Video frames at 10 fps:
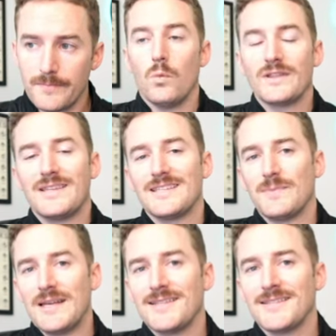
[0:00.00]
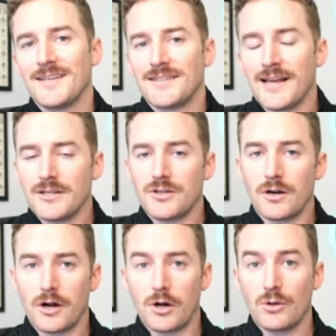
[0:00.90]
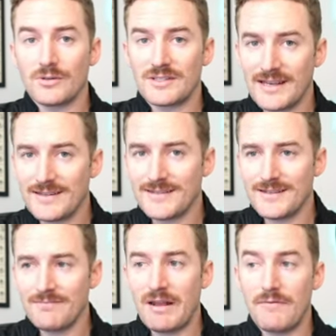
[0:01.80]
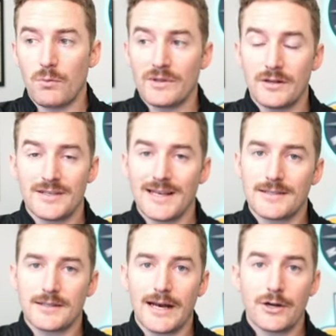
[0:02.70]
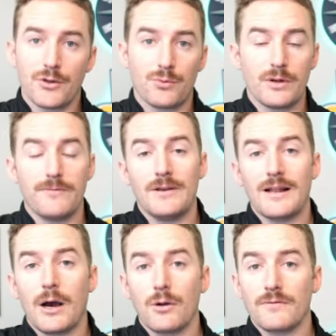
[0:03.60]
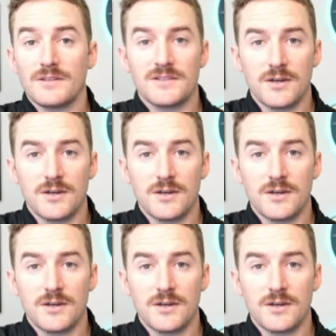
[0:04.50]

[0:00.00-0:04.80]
What this means is that Giancarlo Stanton, even when there's a slider three feet out of the